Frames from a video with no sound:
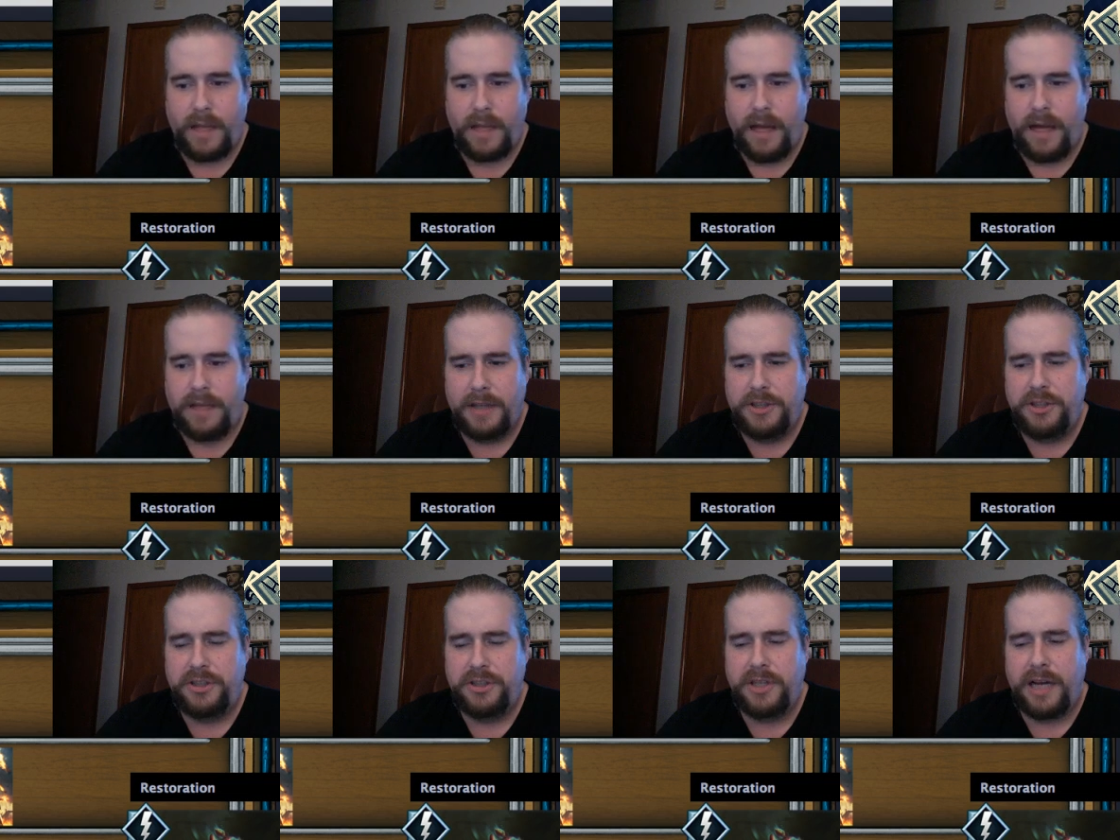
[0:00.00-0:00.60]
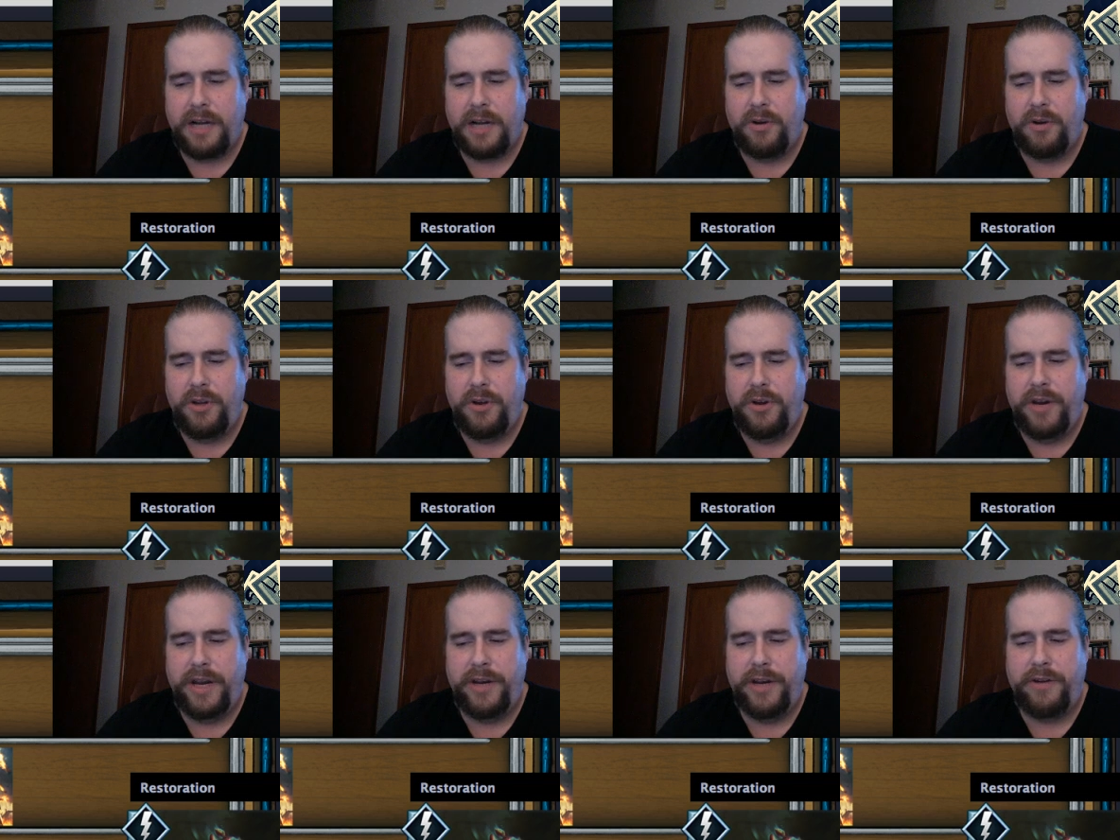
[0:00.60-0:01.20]
Choose a non-gold unit
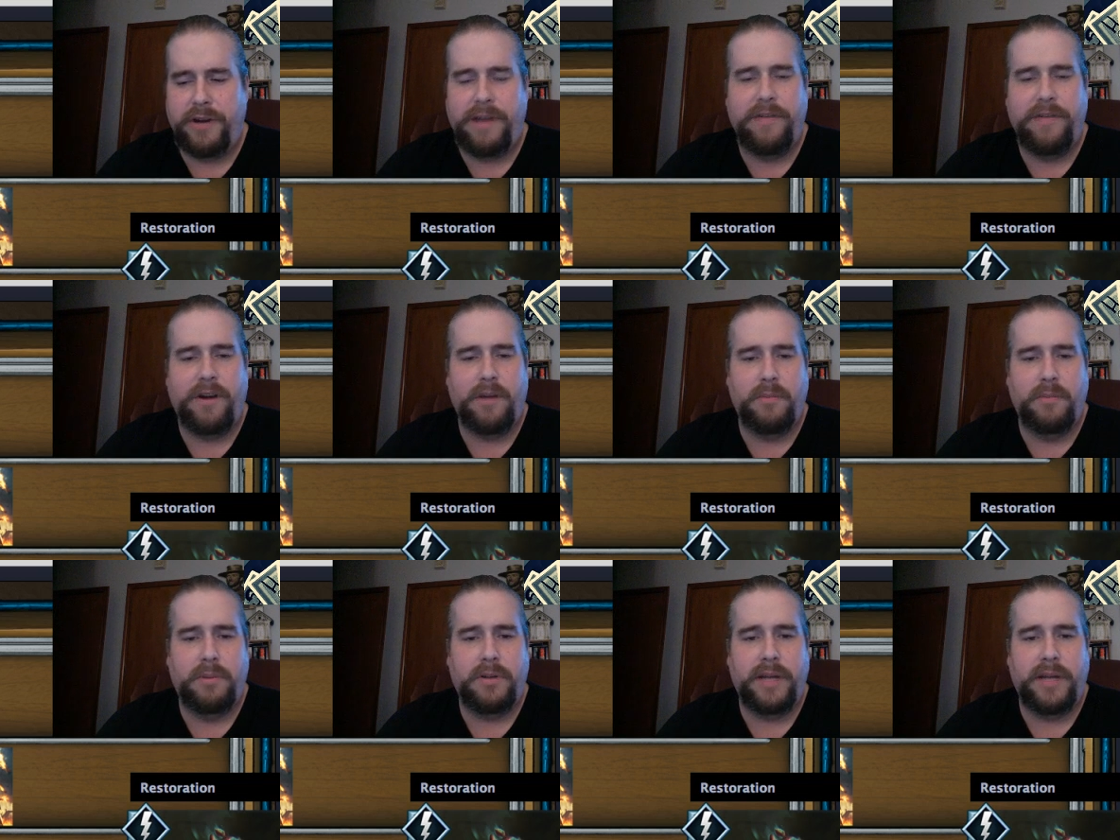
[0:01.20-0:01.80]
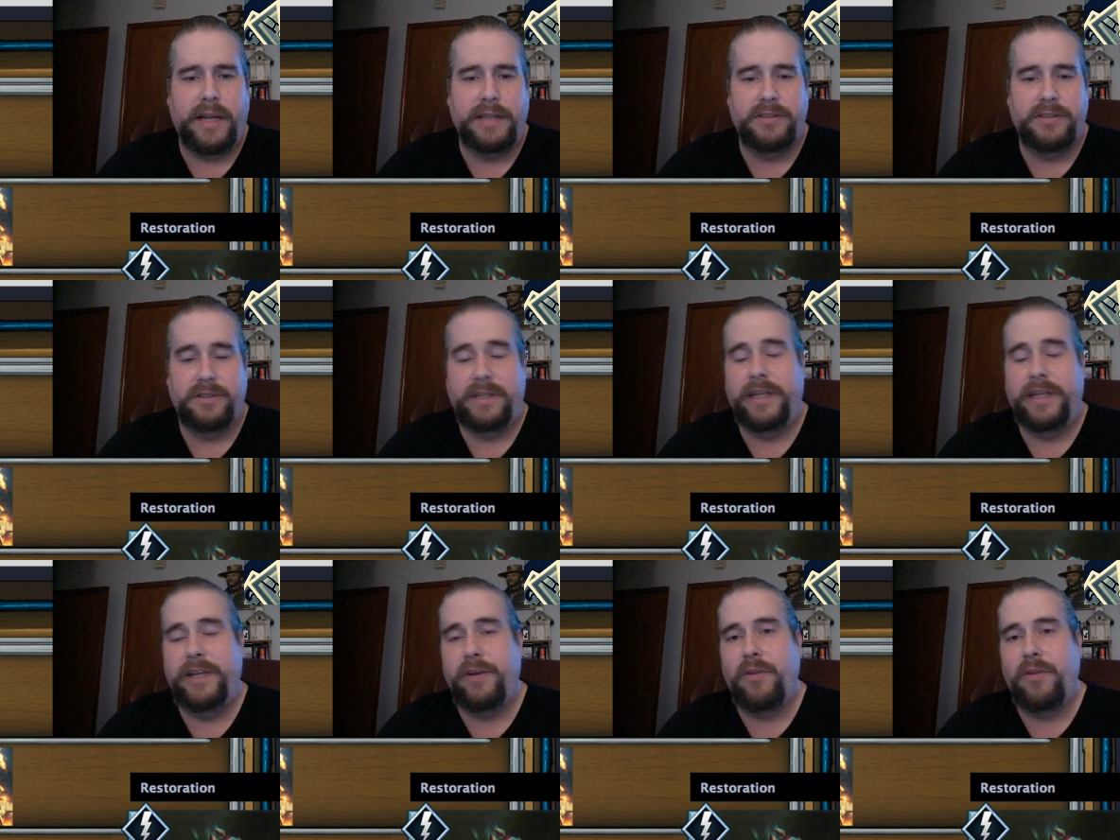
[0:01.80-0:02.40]
in your graveyard and play it. So they
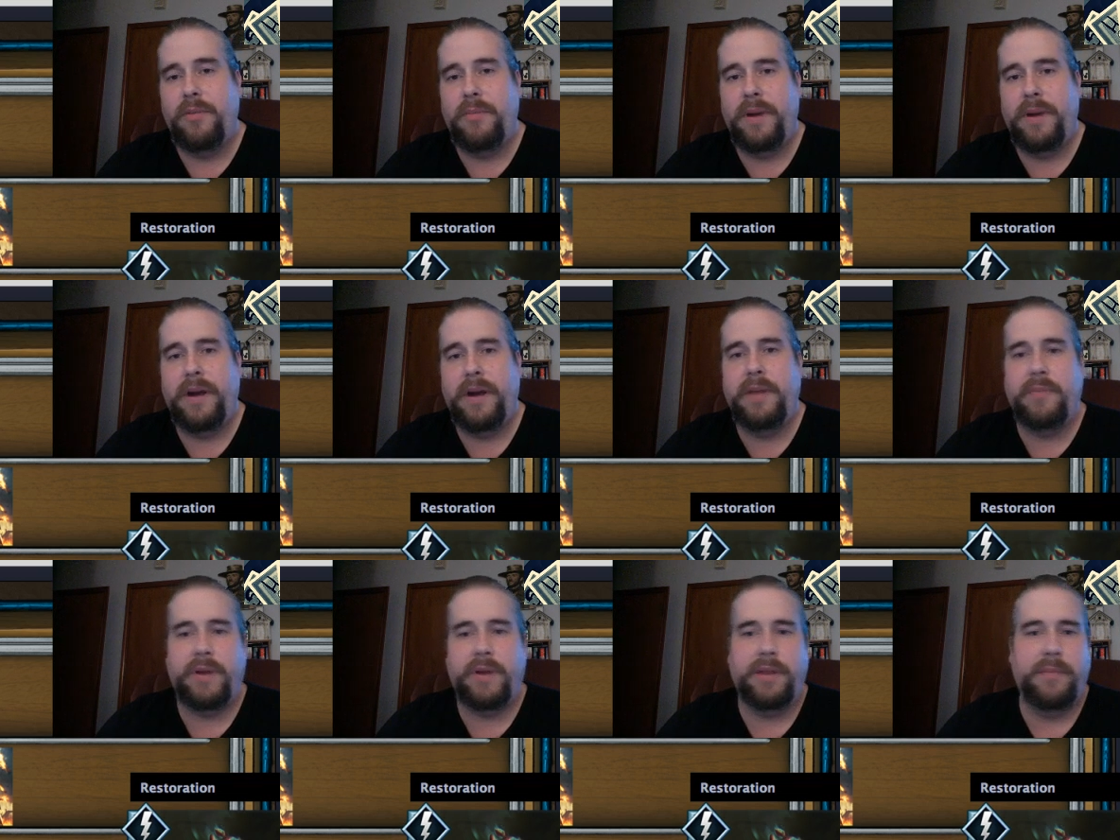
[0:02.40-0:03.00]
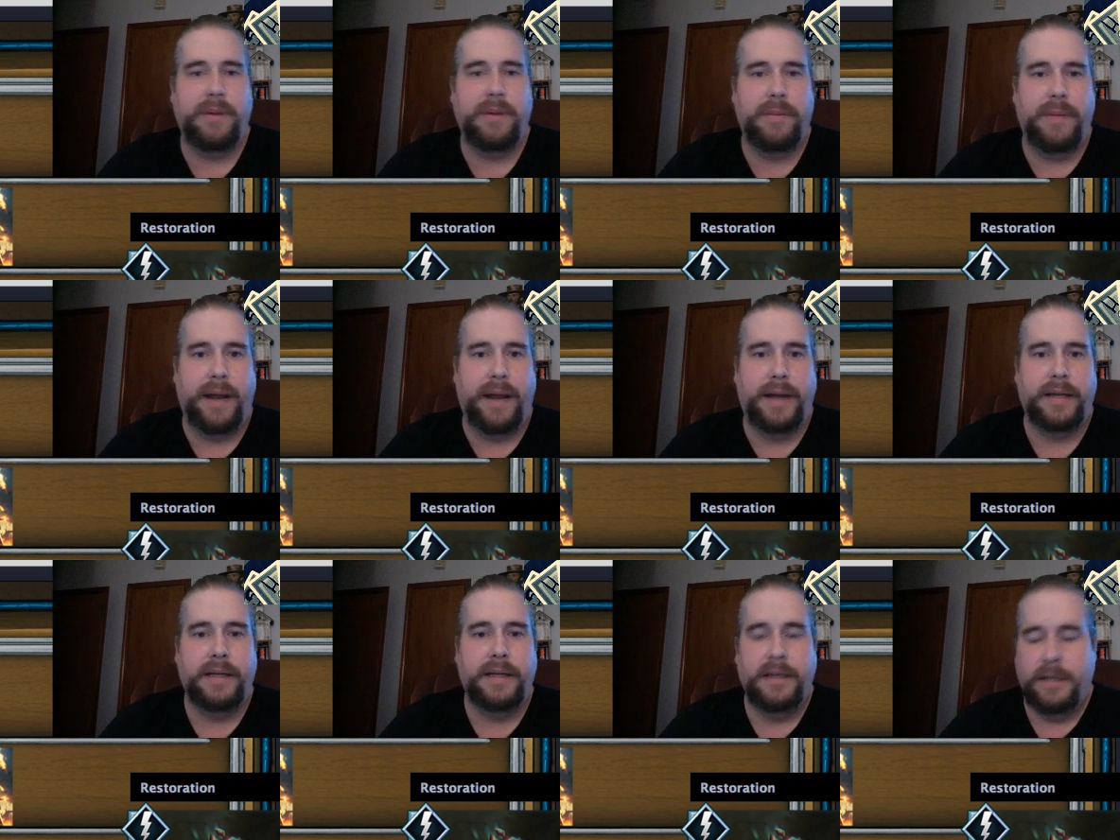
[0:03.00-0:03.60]
kill the bear, you bring the bear back.
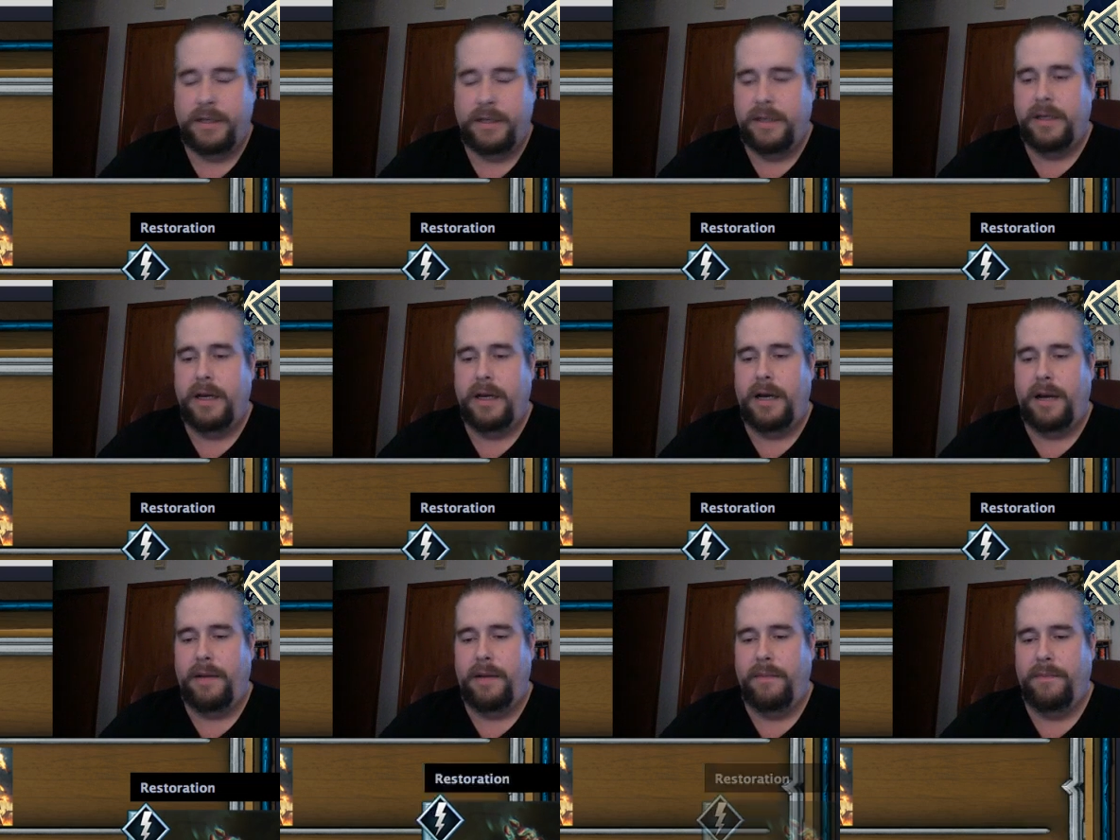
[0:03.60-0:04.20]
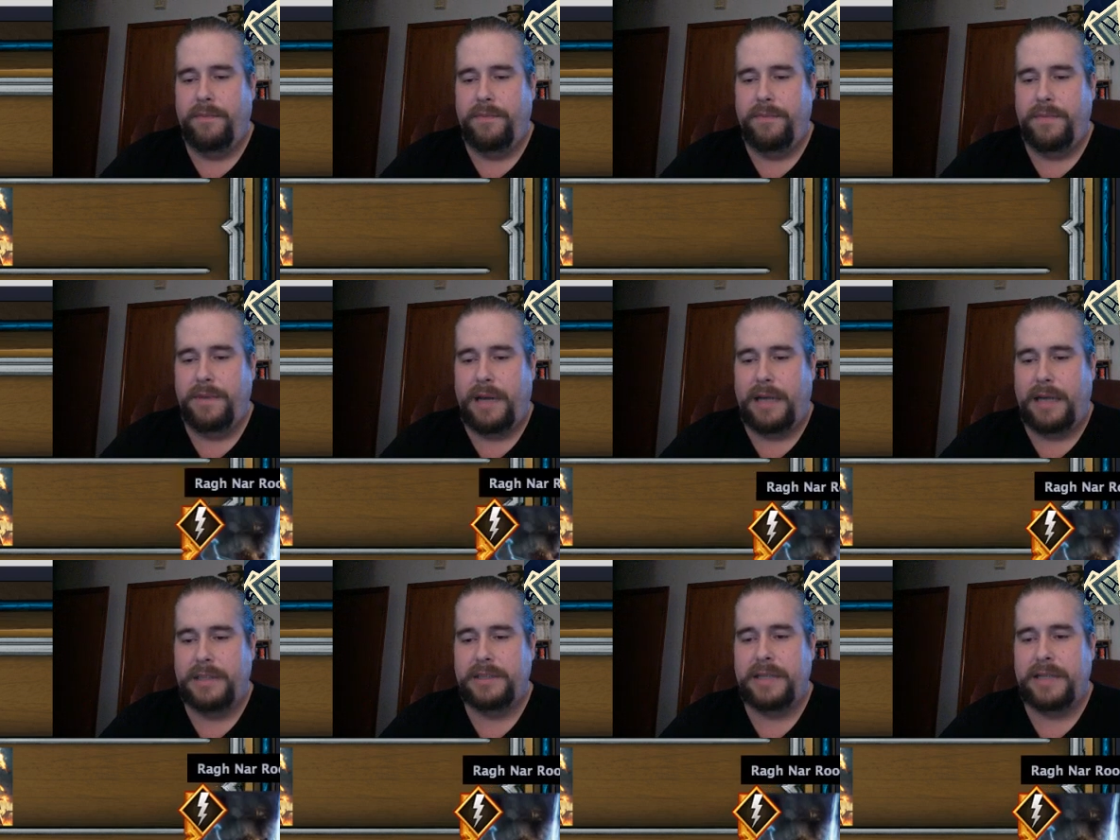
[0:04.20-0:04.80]
I
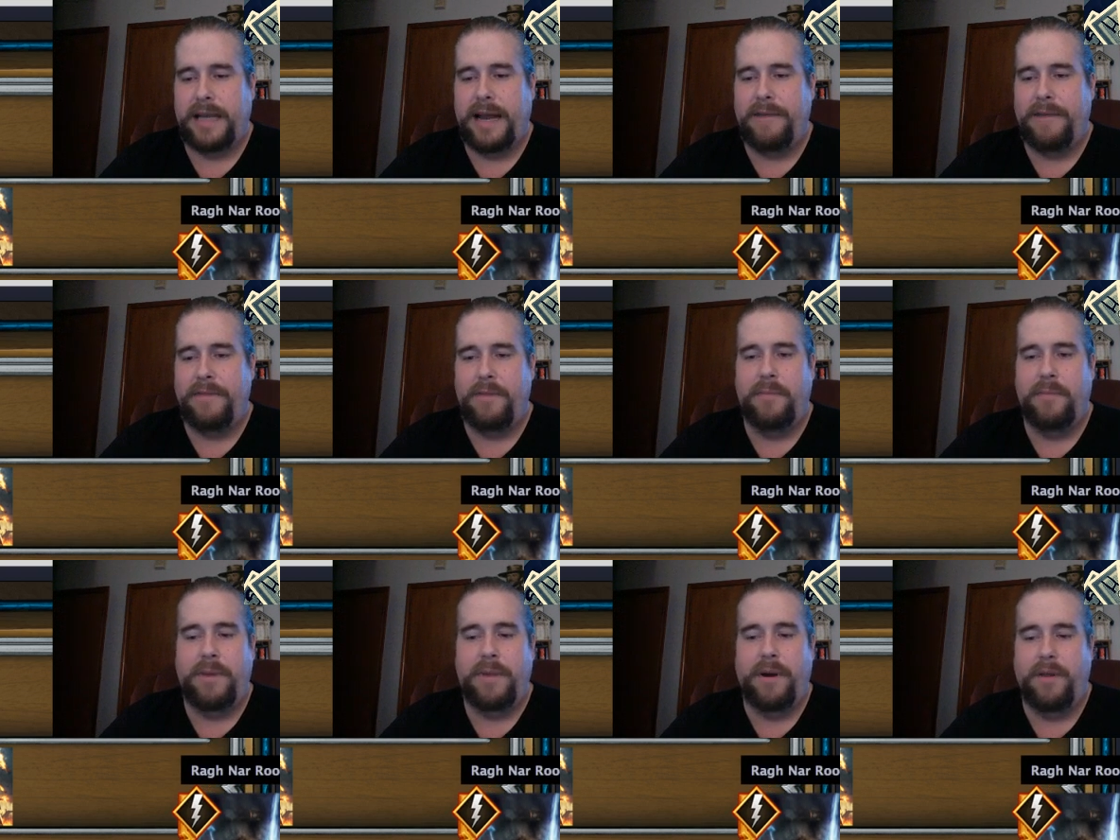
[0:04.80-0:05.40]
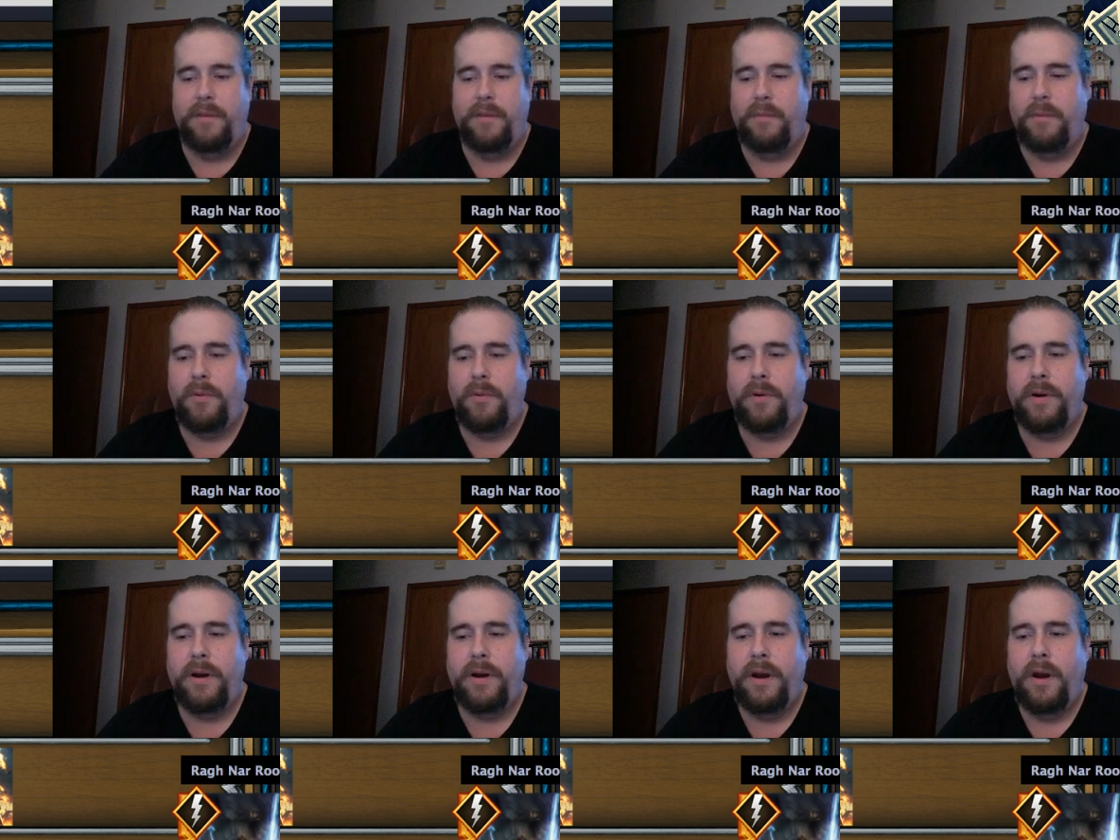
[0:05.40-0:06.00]
just like having the bear on the board.